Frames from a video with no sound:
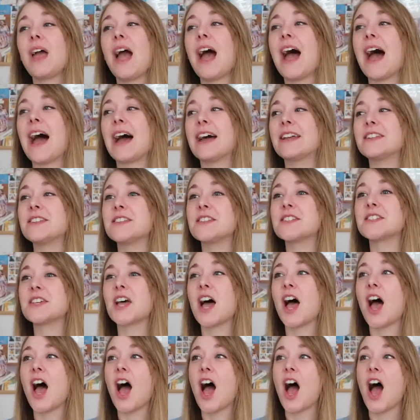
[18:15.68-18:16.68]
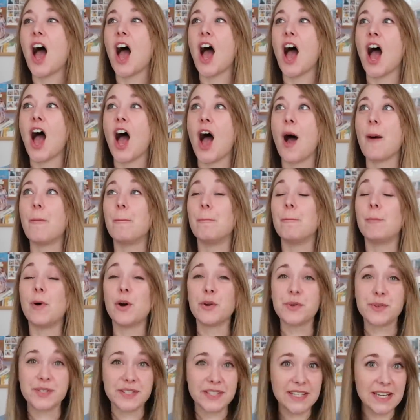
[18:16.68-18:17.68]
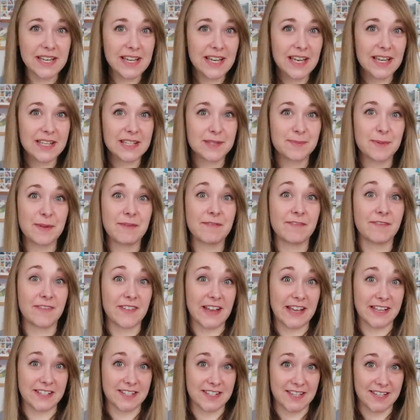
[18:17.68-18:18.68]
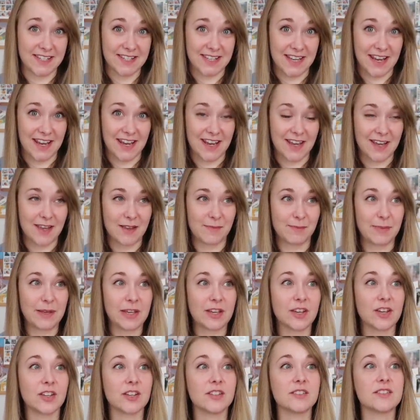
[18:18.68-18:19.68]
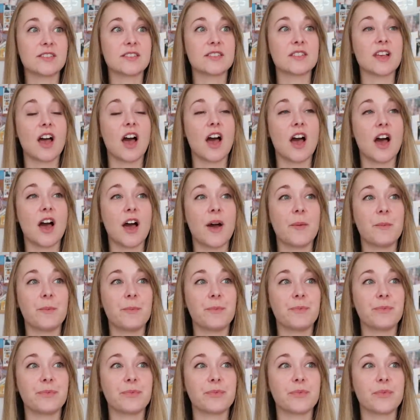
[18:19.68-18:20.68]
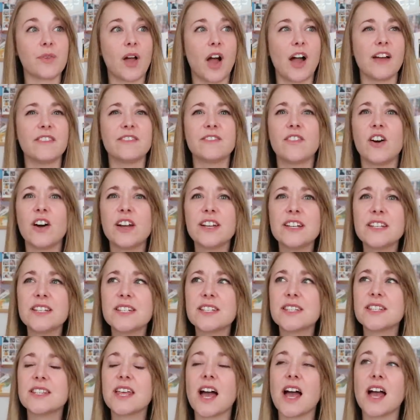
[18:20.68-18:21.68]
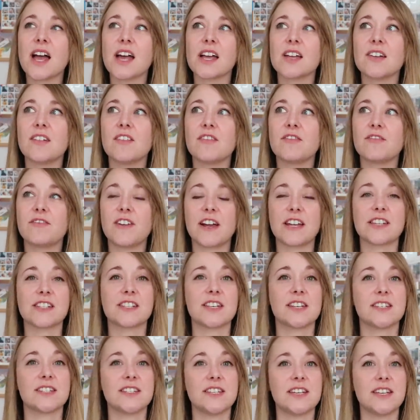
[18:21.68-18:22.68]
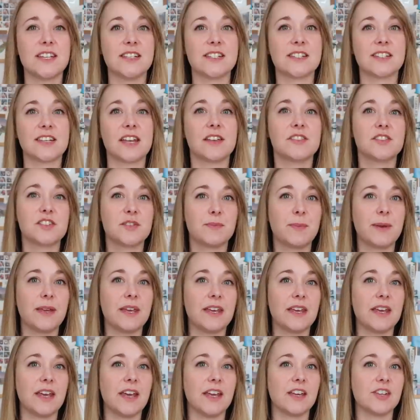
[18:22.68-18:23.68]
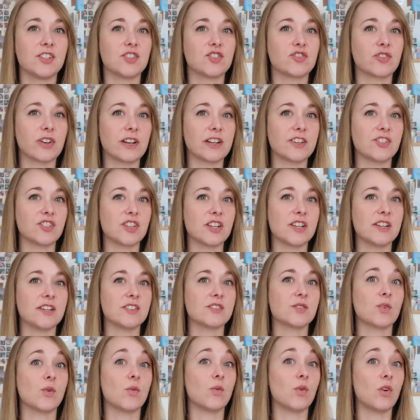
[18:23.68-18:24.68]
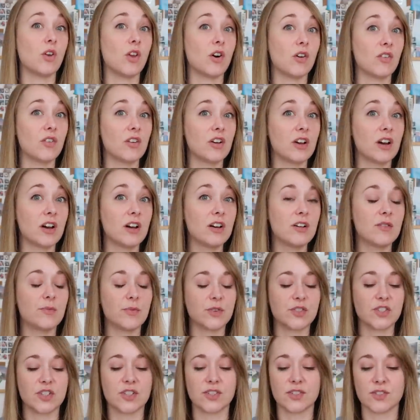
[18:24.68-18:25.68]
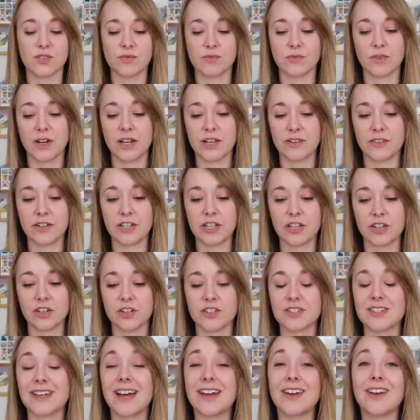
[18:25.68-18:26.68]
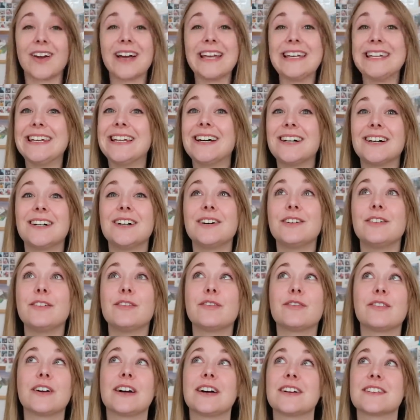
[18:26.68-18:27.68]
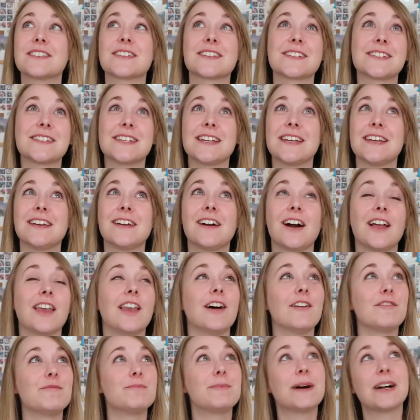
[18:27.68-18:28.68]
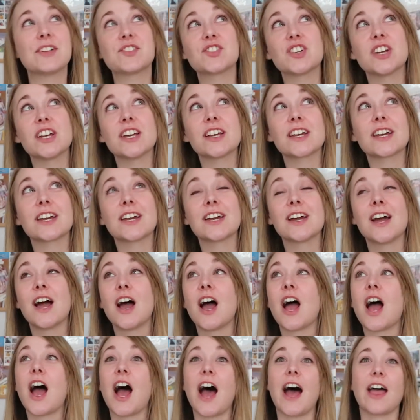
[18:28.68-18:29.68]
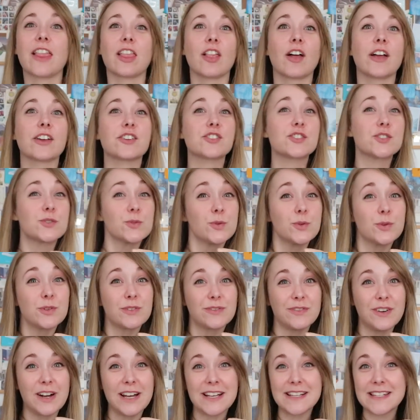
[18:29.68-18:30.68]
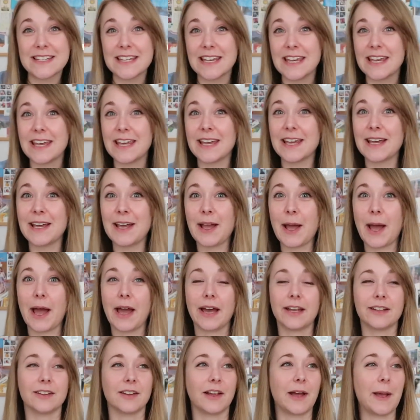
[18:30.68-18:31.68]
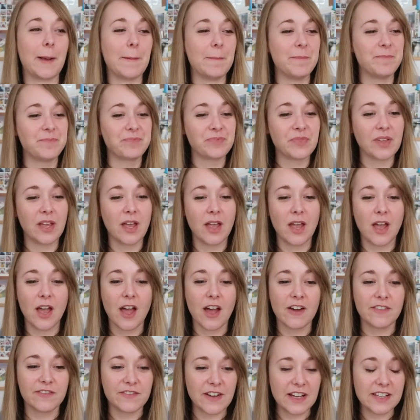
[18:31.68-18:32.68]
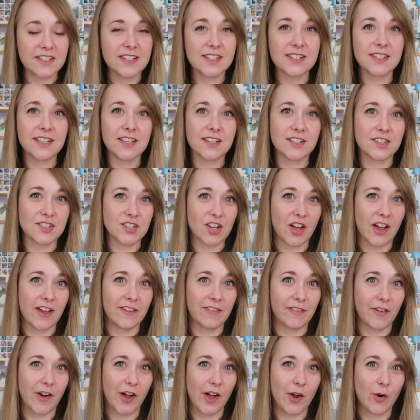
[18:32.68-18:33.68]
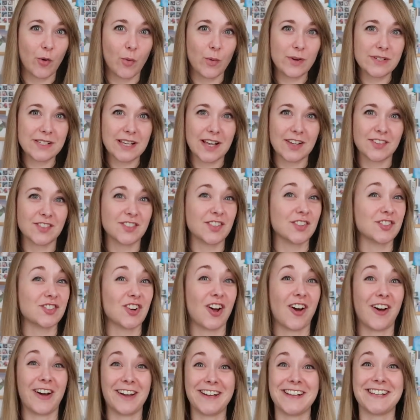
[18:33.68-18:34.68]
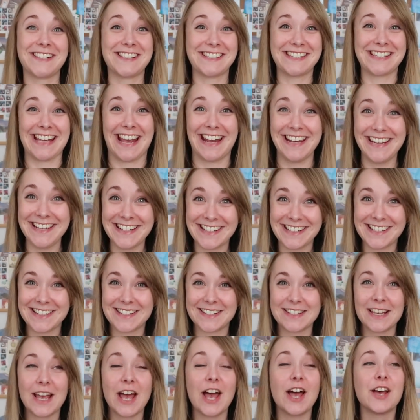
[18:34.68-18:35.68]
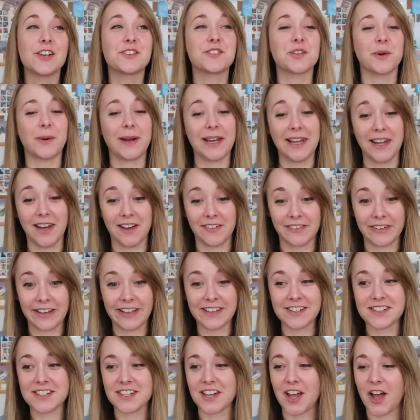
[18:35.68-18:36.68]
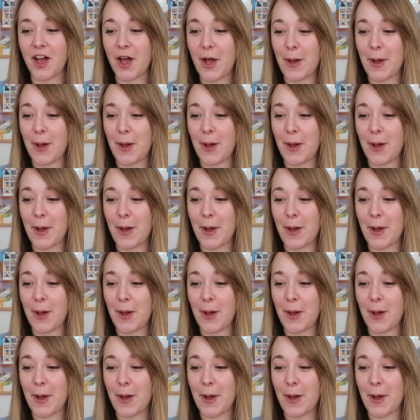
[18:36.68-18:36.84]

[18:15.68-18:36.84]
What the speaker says: And mostly it's been fantasy, because I find that fantasies tend to be in trilogies or longer, which is really, really good. And I love fantasy. I love magic and like sword fighting, and like fantasy and sci-fi always has such higher stakes. So I love it.